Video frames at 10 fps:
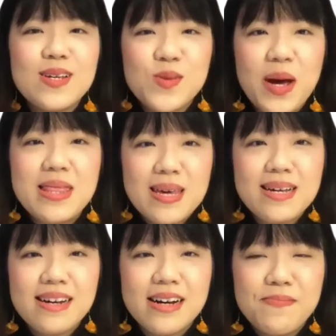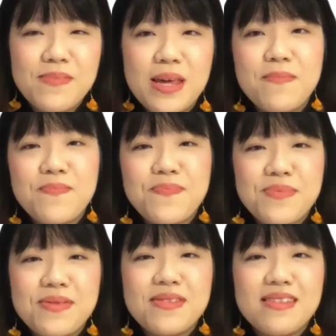So I think then
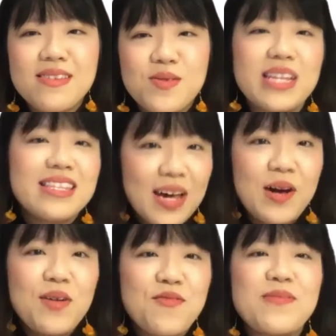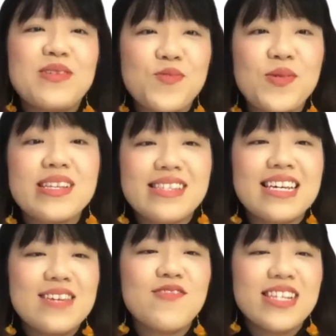you can tell from his words that
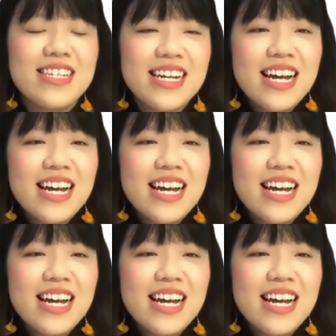he really